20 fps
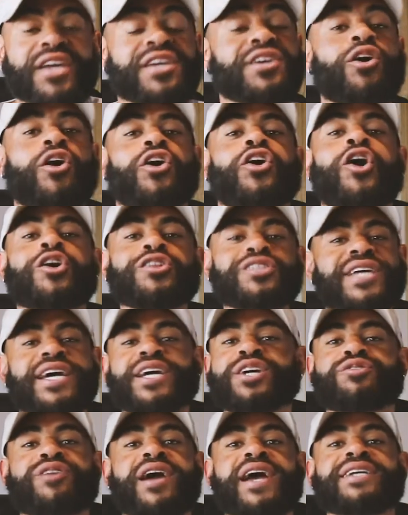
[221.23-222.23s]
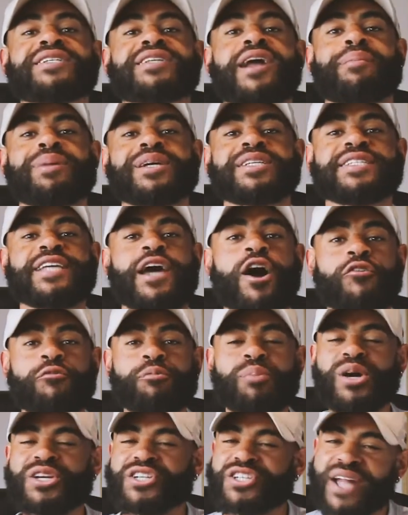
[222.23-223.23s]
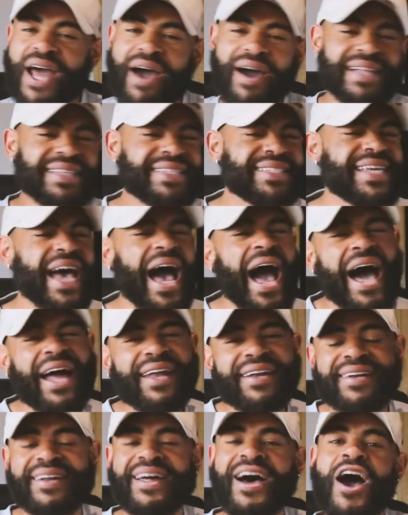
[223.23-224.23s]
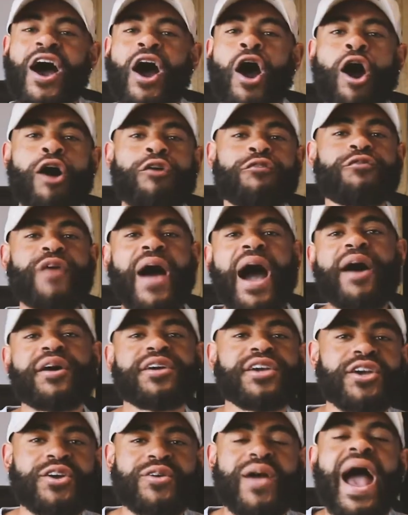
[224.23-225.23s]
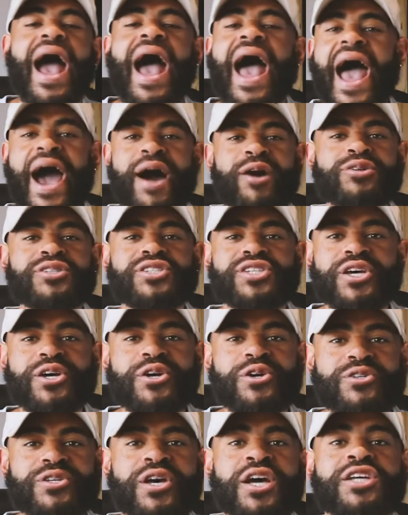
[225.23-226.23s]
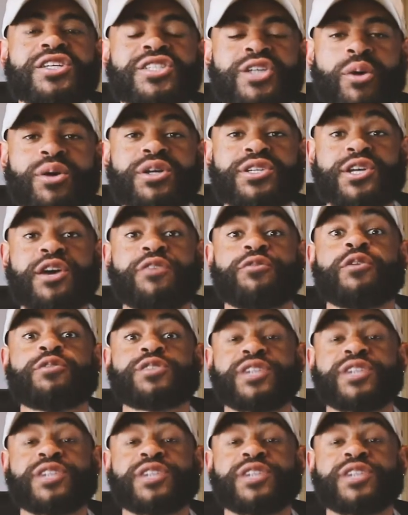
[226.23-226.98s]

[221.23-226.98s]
You've got content creators like myself pushing out a ton of value, how-tos, so on and so forth.